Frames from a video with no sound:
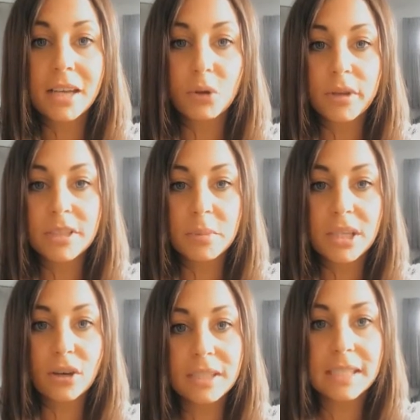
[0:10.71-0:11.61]
I'm going to be
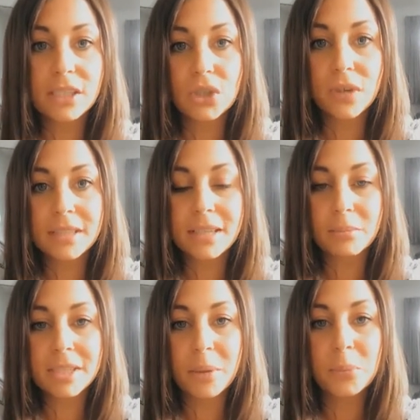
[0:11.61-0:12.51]
your teacher in
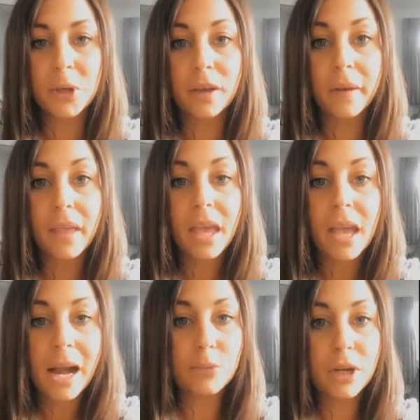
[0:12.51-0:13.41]
September.
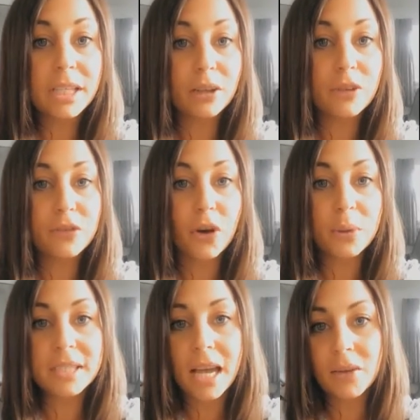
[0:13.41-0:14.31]
I'm really looking
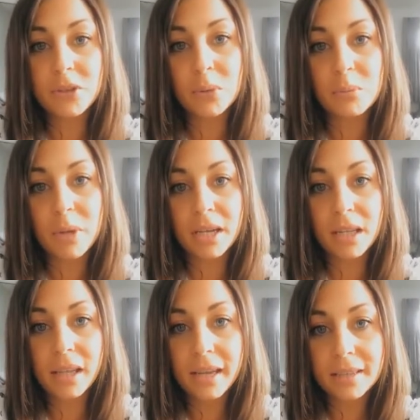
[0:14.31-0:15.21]
forward to having you in my
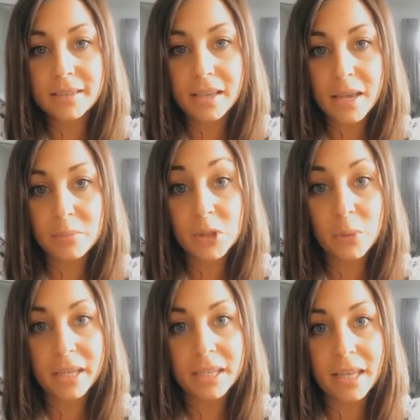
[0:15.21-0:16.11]
class
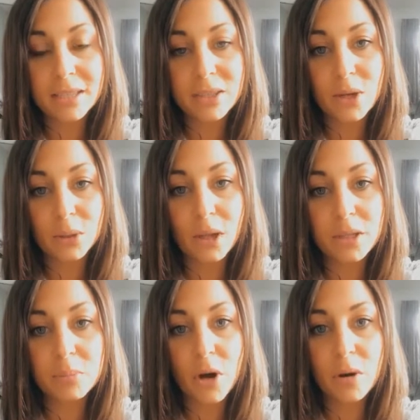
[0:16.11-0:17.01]
so I can get to know
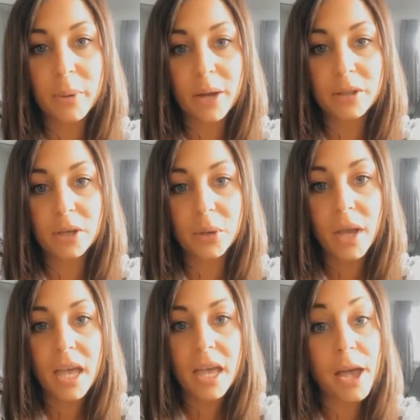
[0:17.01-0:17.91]
lots more about you.
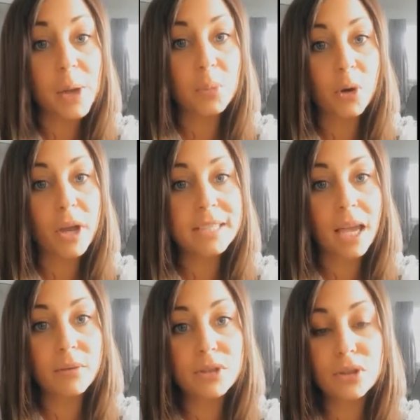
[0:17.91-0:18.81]
We're going to
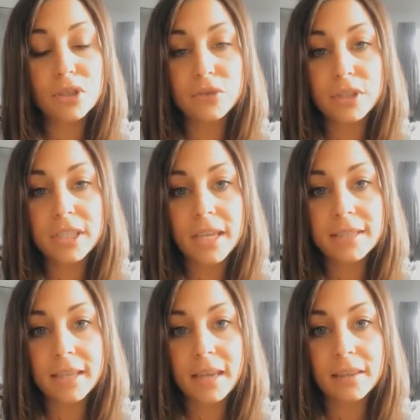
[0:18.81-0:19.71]
have such a fun year
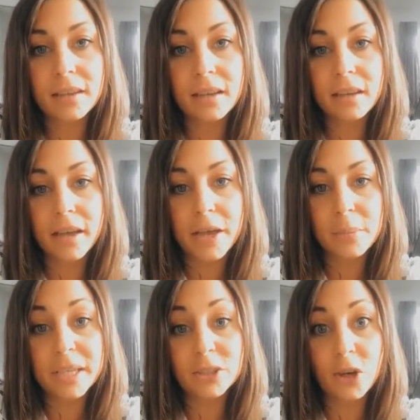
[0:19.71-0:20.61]
together,
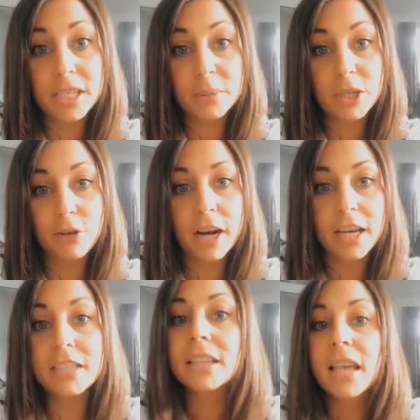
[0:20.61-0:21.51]
it's going to be
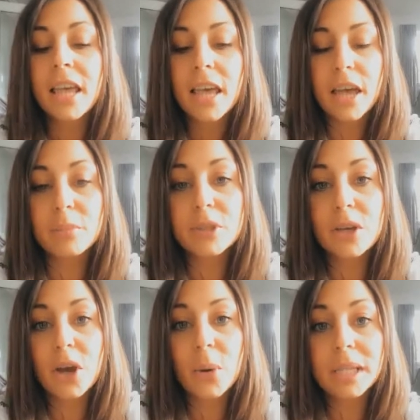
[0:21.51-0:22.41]
great.
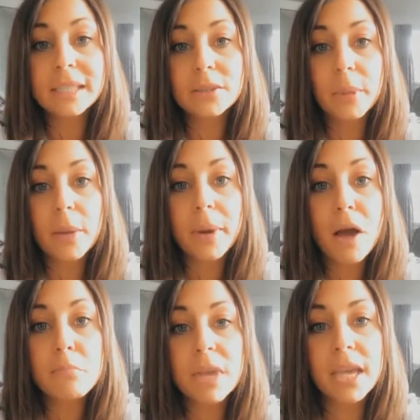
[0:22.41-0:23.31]
So a little bit
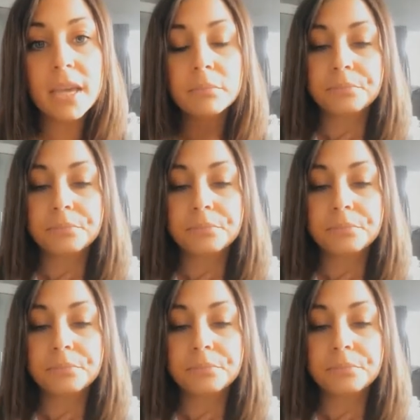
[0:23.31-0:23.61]
about me.